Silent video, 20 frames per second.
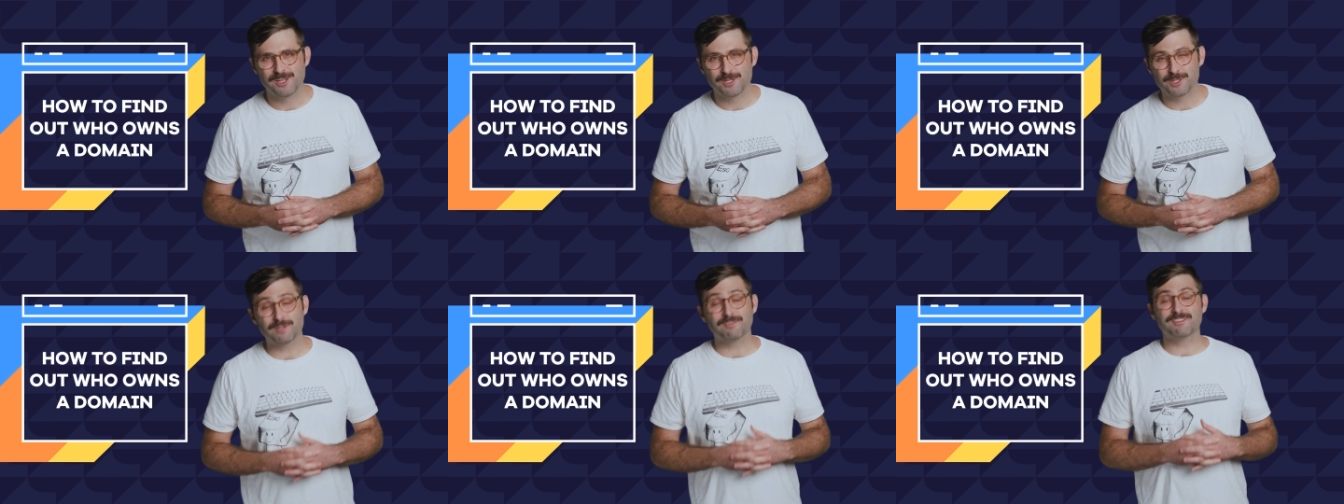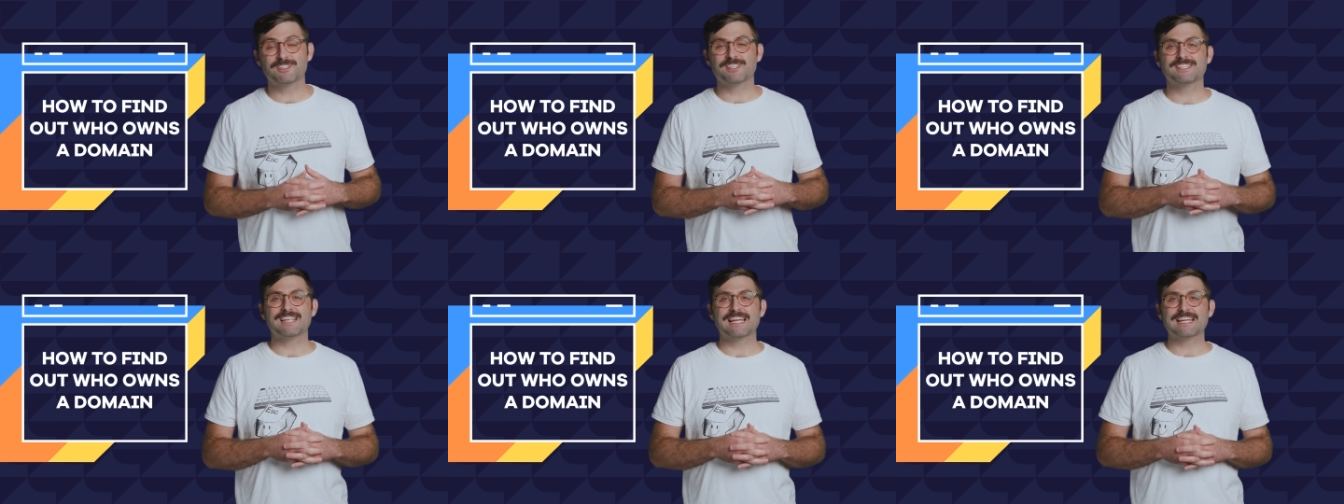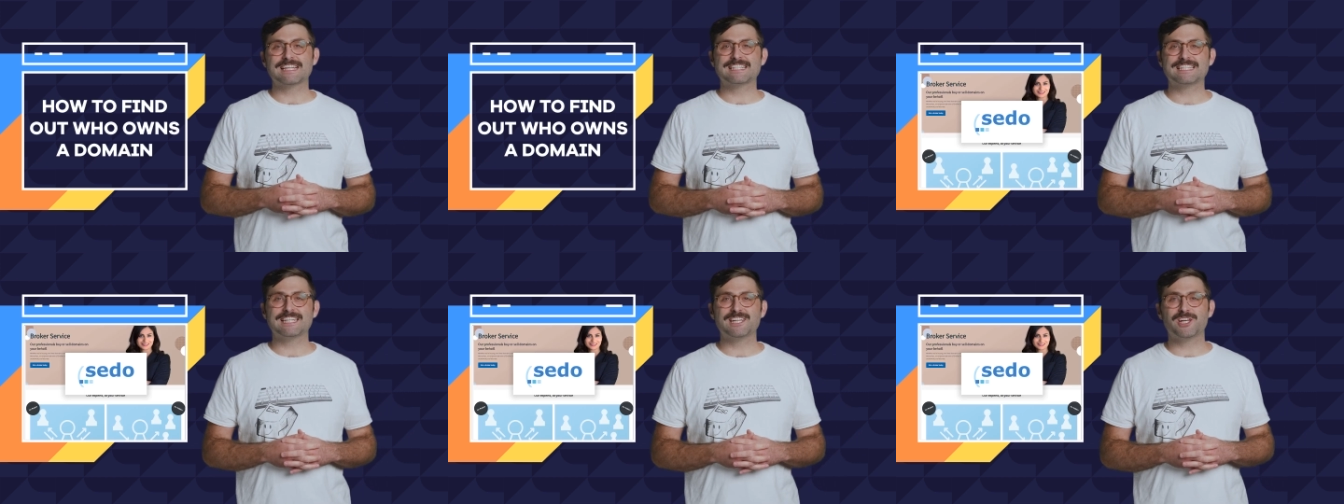Services
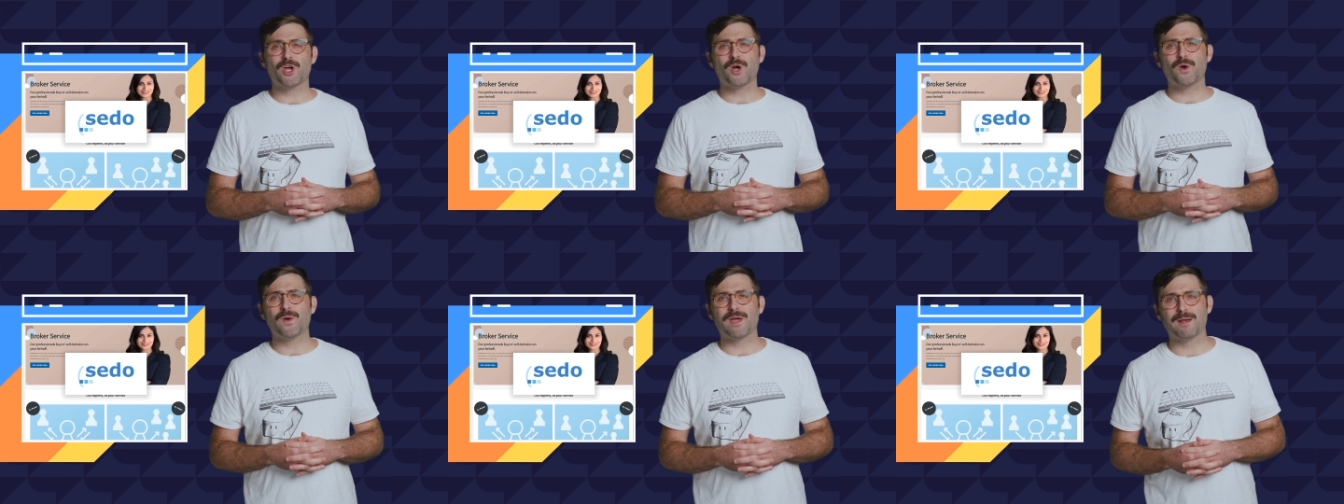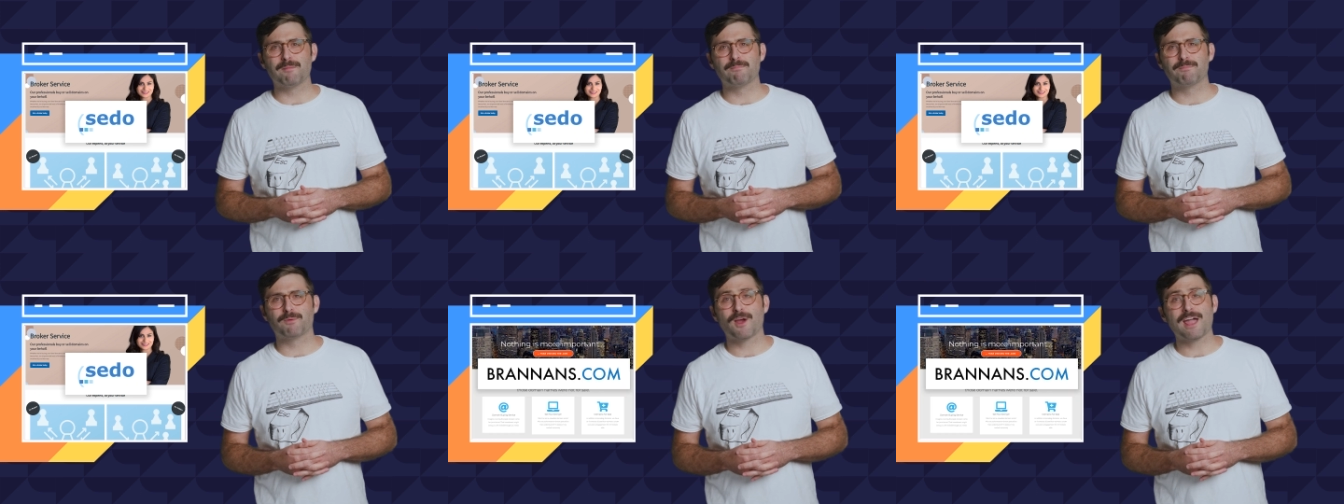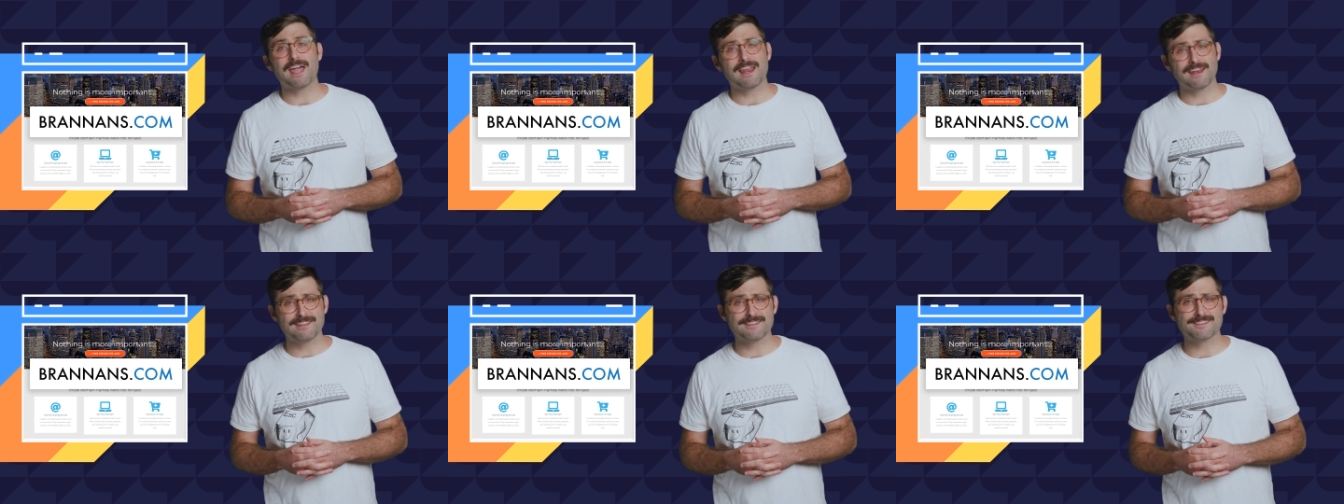like Sedo and
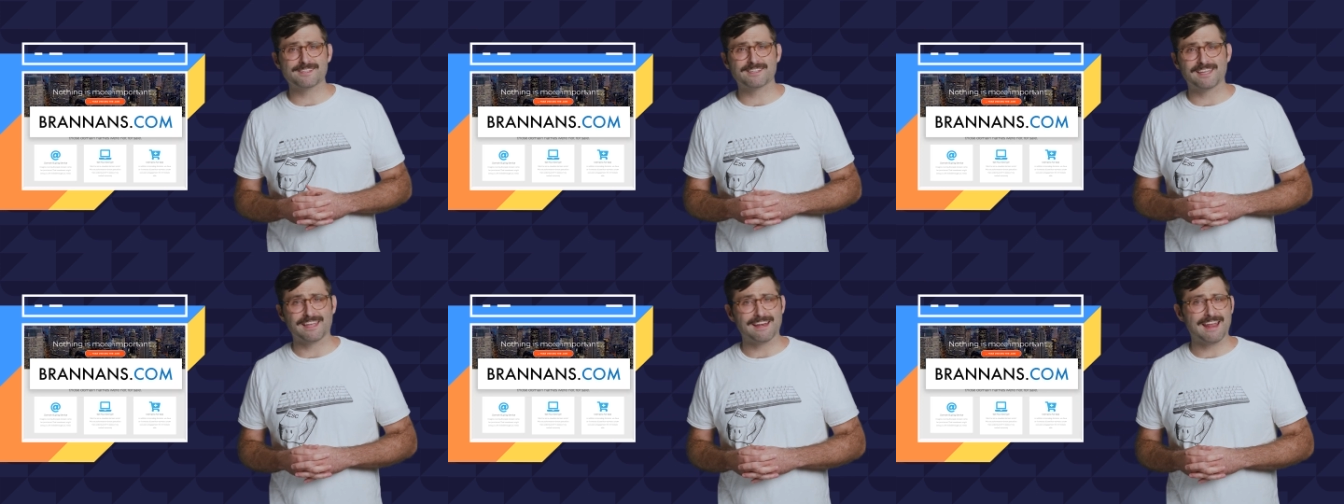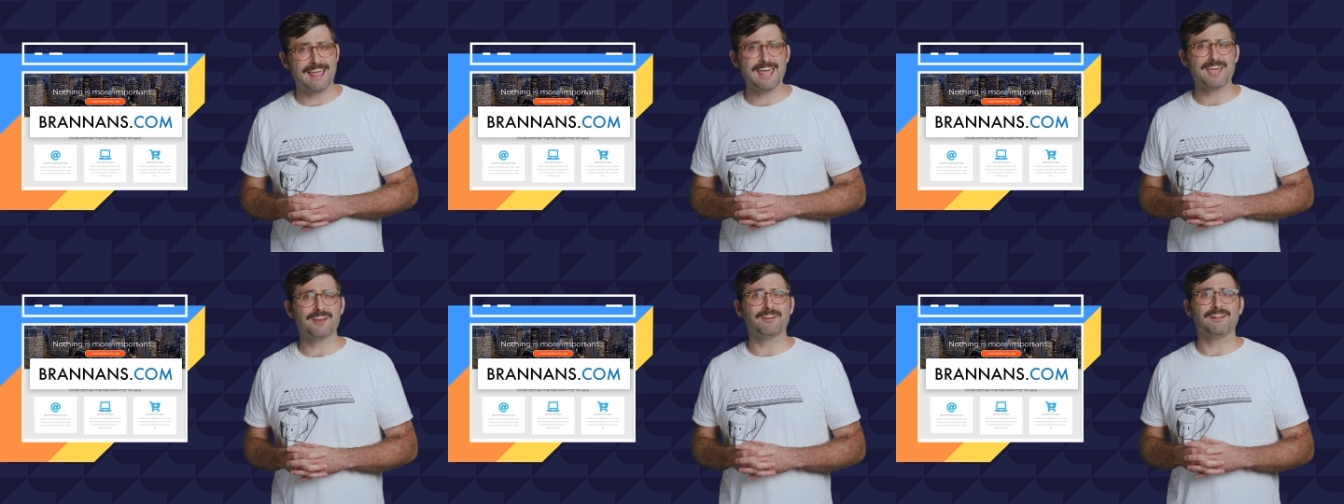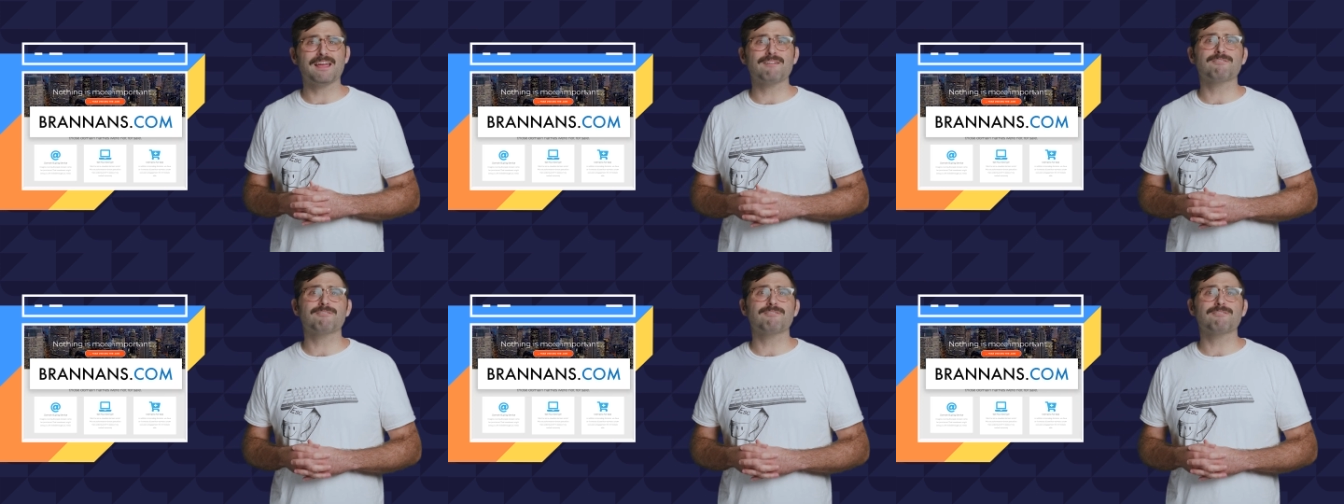Brannans can handle